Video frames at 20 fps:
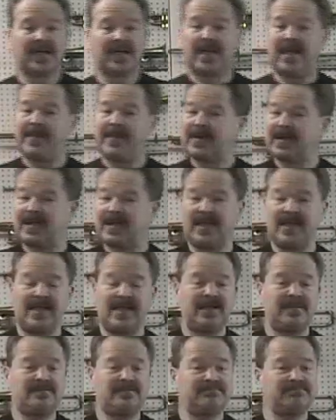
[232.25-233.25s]
Keep it
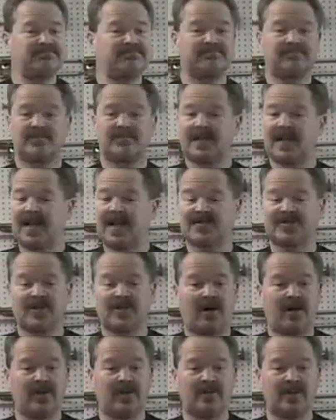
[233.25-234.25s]
clean. That's
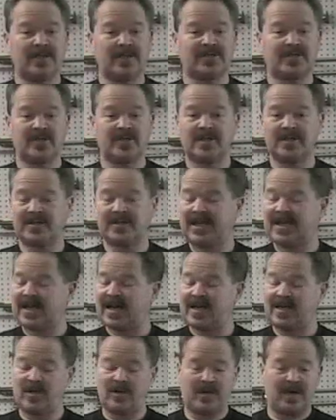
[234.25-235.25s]
all there is to it. You
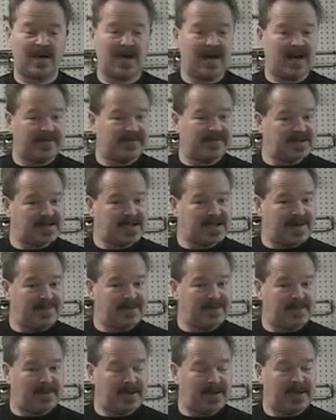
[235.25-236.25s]
got to do it every
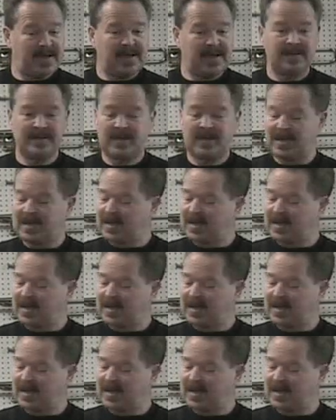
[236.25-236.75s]
time you play.